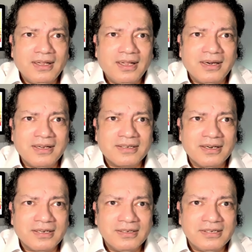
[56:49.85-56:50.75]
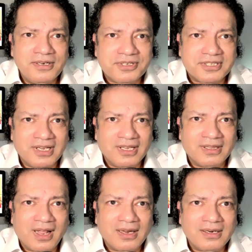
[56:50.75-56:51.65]
And he's going to continue singing
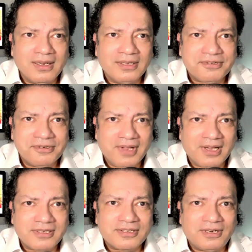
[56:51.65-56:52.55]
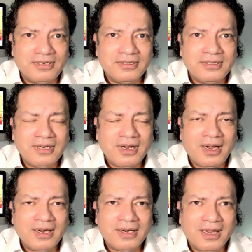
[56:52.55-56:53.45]
that. And through that song,
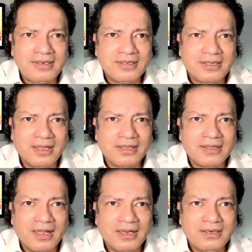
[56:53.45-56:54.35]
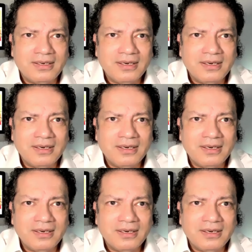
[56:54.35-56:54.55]
I'd like to think that